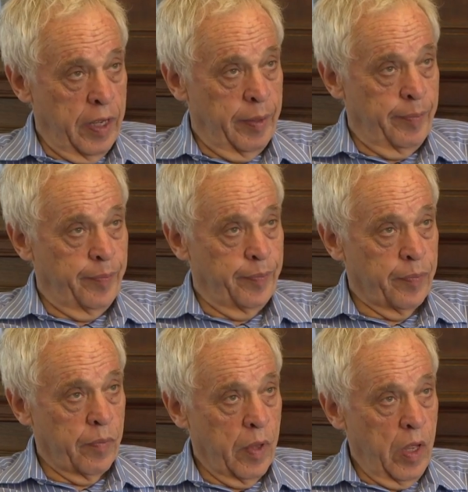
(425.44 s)
um,
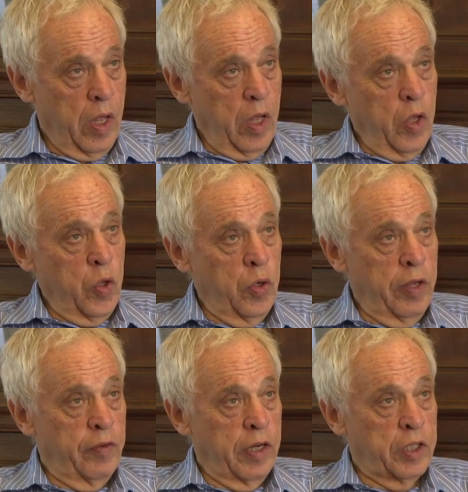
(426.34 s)
you
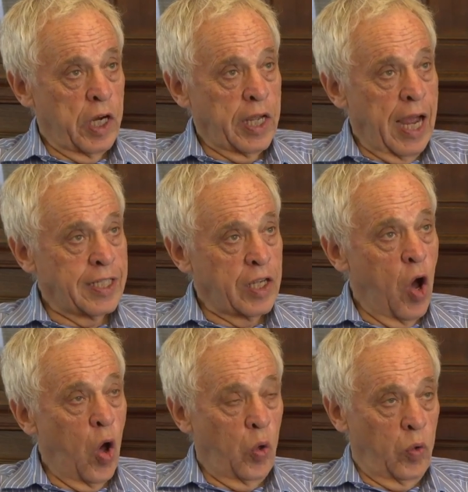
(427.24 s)
live in a gigantic
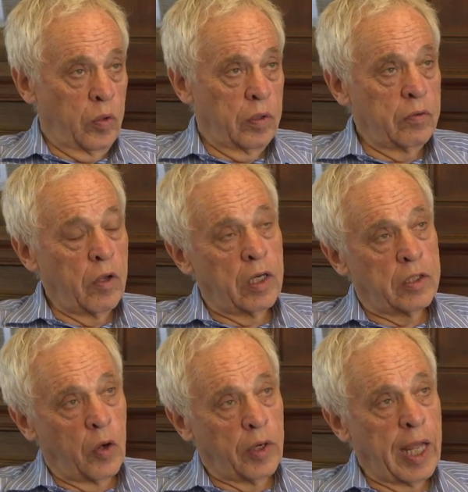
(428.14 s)
hole, not a
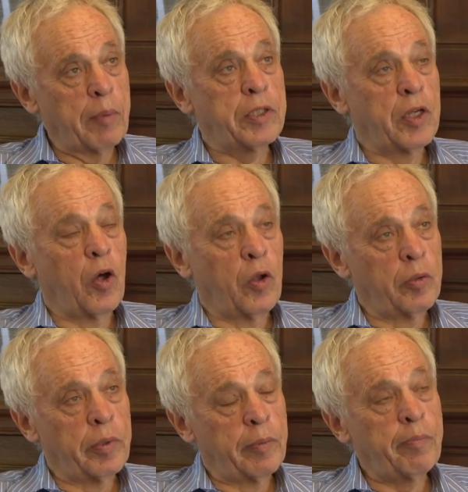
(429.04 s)
totally empty
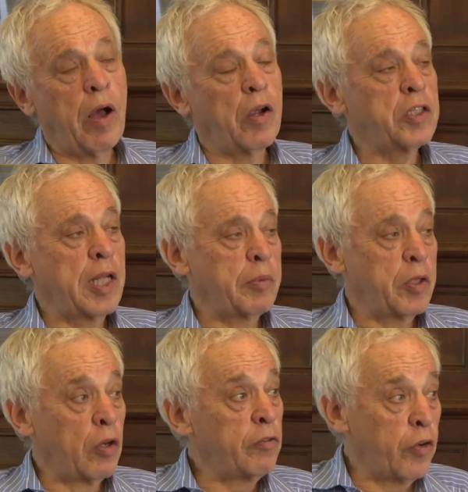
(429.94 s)
hole, but a partially
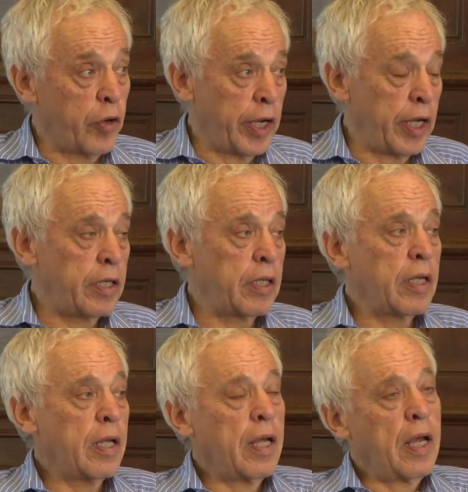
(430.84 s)
empty hole, a void,
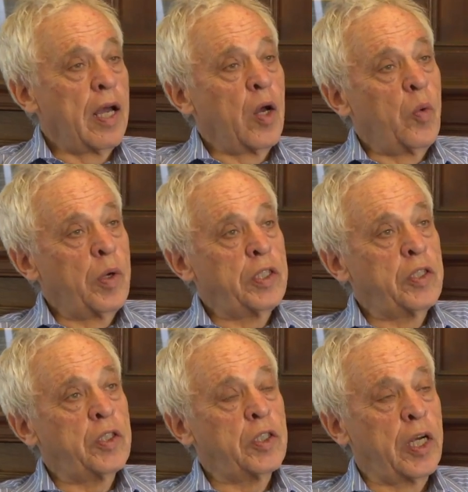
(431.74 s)

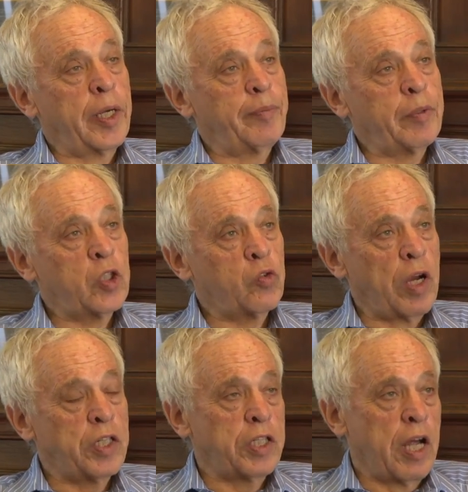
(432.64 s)
which um,
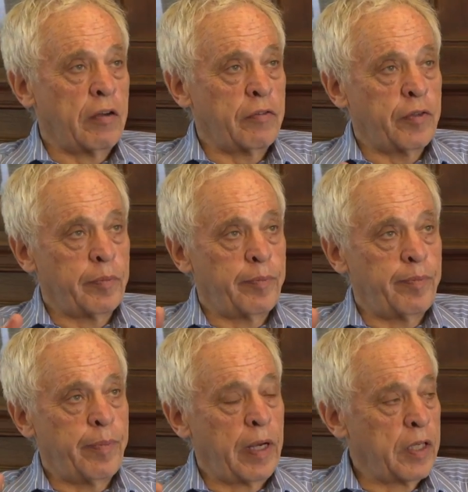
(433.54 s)
stretches out for
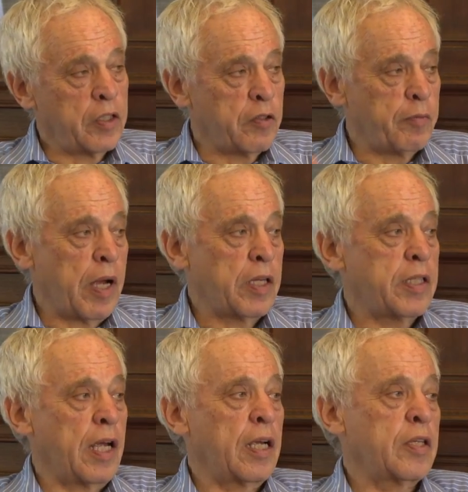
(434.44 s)
billions of
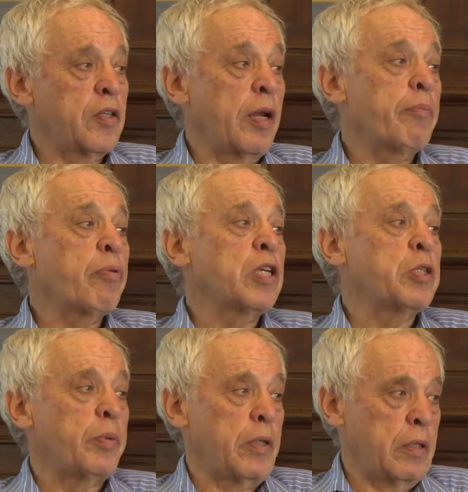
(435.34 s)
parsecs, then in
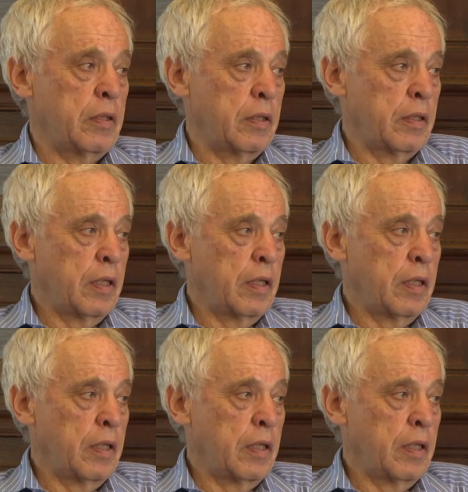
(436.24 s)
principle,